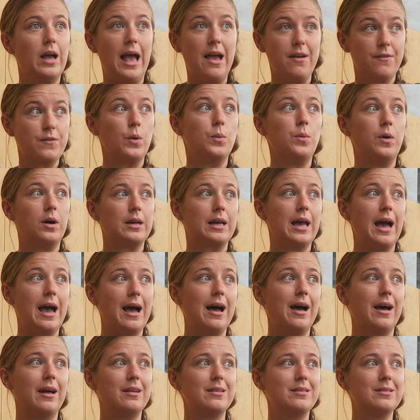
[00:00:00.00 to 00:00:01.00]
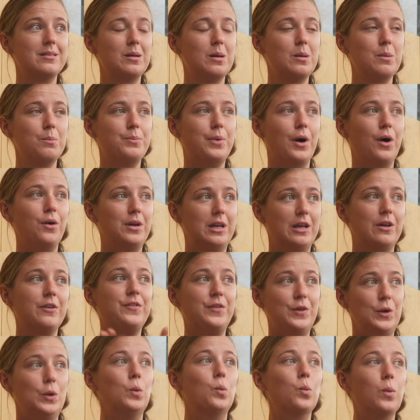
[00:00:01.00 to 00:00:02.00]
Everyone can, but only a
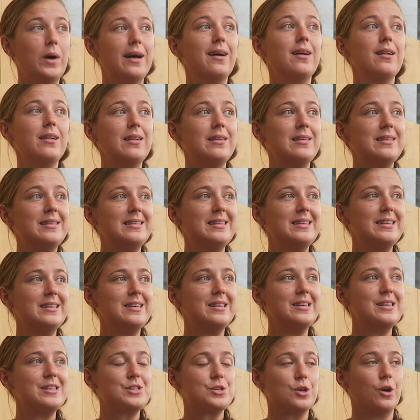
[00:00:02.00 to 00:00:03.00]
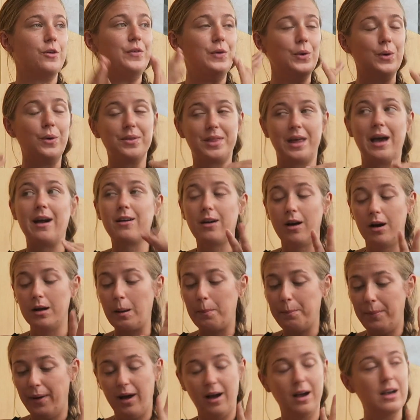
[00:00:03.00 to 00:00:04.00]
few will. Yeah. So if you're that kind
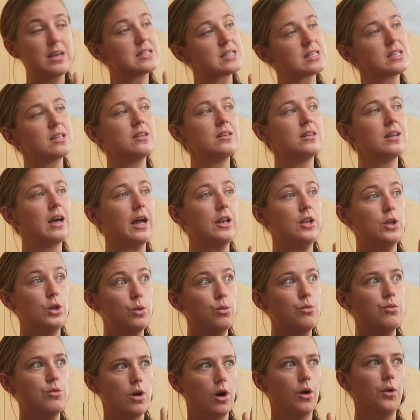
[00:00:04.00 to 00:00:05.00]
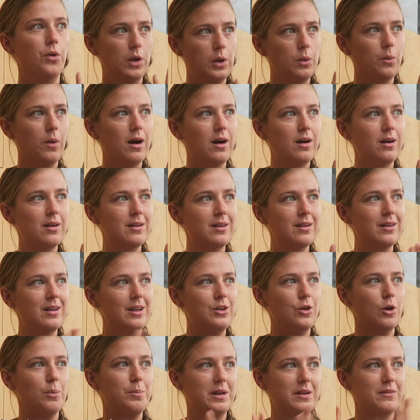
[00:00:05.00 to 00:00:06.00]
of person and you're
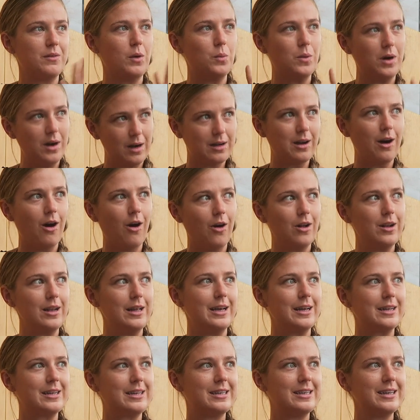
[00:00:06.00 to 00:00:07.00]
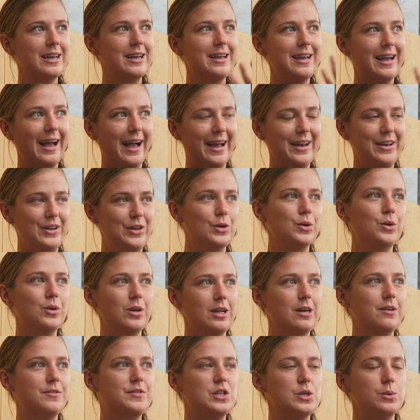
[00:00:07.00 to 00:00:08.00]
a bit of a workaholic and you'll
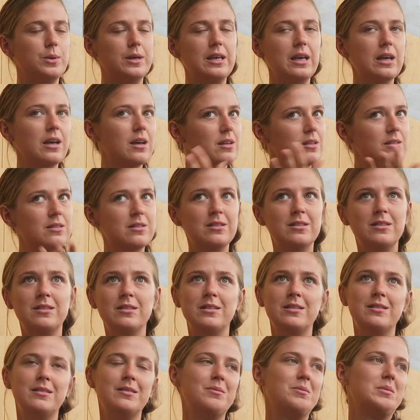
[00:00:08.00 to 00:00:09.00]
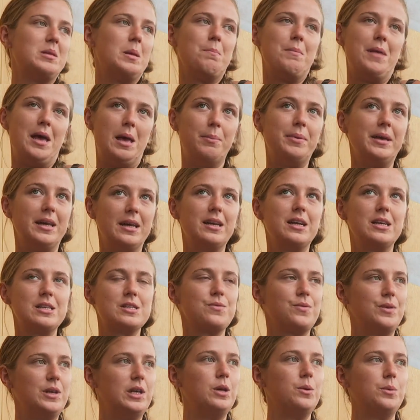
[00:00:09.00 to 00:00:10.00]
love doing it, then maybe it
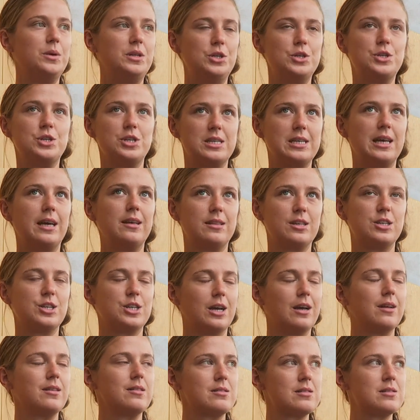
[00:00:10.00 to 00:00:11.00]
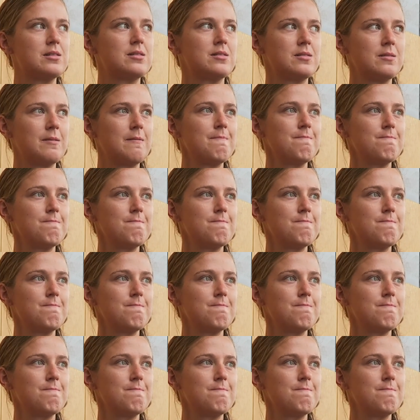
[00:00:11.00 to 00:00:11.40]
is for you and you should take the chance.